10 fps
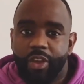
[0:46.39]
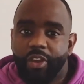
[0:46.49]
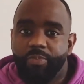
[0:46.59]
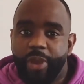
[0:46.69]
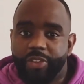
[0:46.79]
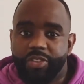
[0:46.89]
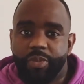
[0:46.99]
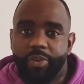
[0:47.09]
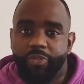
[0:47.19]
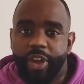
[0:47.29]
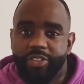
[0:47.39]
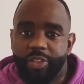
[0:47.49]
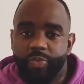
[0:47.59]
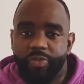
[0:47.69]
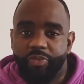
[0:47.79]
compared to some of the fights
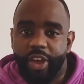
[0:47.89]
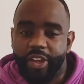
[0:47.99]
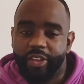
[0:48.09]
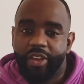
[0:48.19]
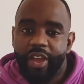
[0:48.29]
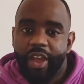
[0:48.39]
he's been fighting.